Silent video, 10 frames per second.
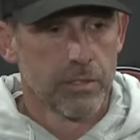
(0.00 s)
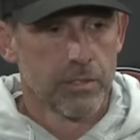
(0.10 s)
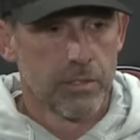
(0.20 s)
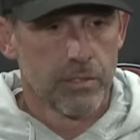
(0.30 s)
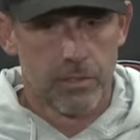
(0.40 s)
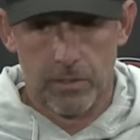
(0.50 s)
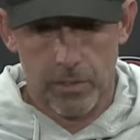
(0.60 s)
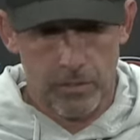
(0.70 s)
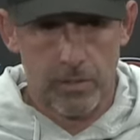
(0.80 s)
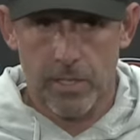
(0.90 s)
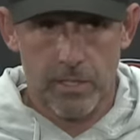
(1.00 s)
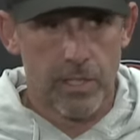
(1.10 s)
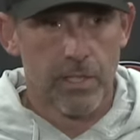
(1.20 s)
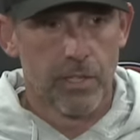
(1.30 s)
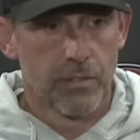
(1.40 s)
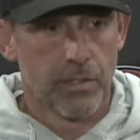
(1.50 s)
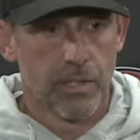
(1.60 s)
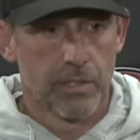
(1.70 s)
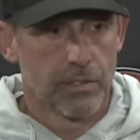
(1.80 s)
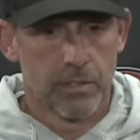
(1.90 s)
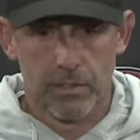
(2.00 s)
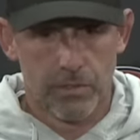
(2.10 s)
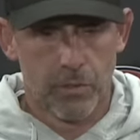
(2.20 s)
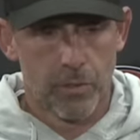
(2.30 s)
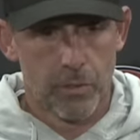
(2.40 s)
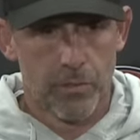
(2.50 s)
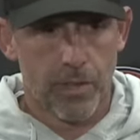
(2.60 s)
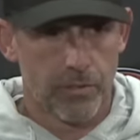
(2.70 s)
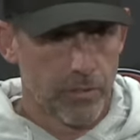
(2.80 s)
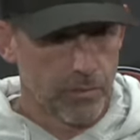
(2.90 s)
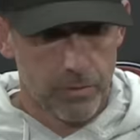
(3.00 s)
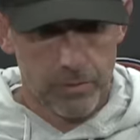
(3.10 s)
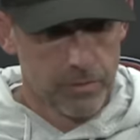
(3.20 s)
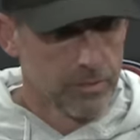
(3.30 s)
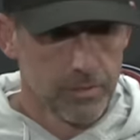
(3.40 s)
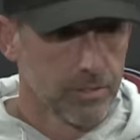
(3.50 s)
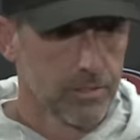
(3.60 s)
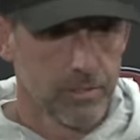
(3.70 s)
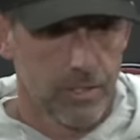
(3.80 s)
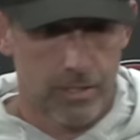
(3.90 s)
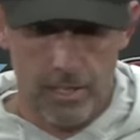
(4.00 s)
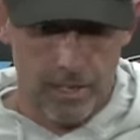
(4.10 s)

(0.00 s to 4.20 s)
just the little things he does that are so obsessive. Like, yeah,